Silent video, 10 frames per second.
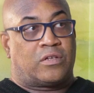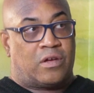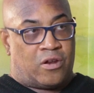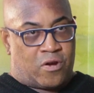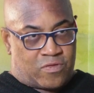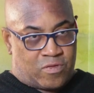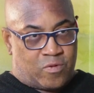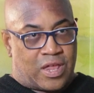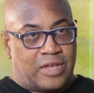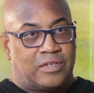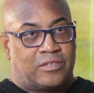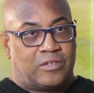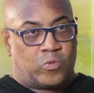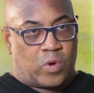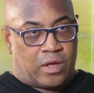to unearth new classics
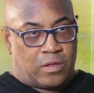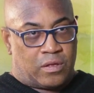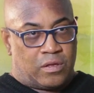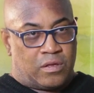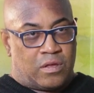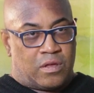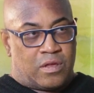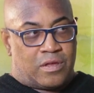as well. Mm.